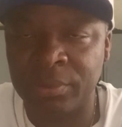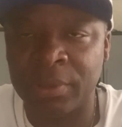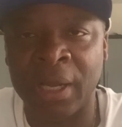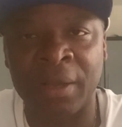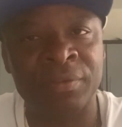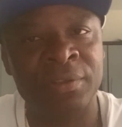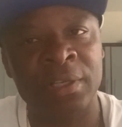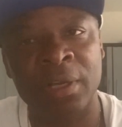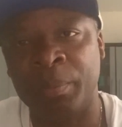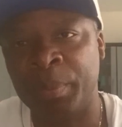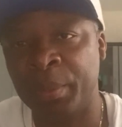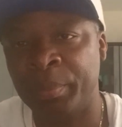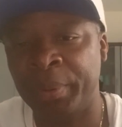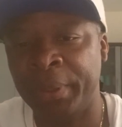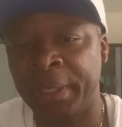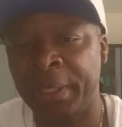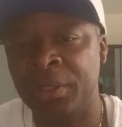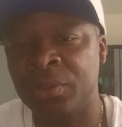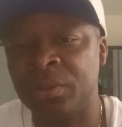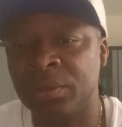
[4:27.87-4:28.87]
I've set up a
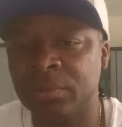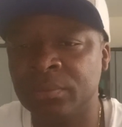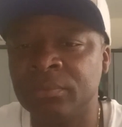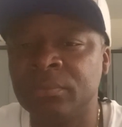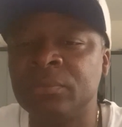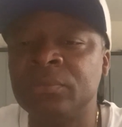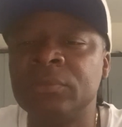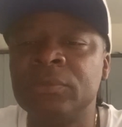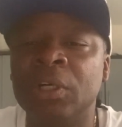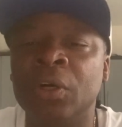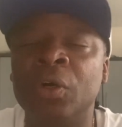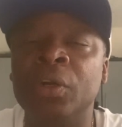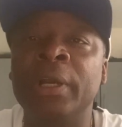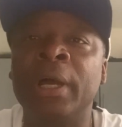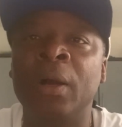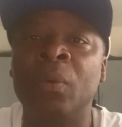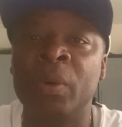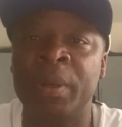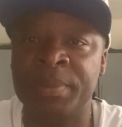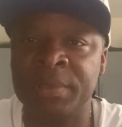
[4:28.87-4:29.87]
page on
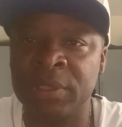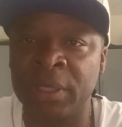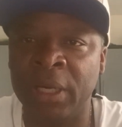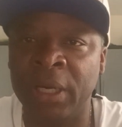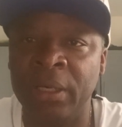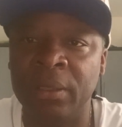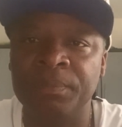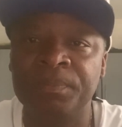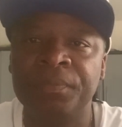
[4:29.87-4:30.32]
our website,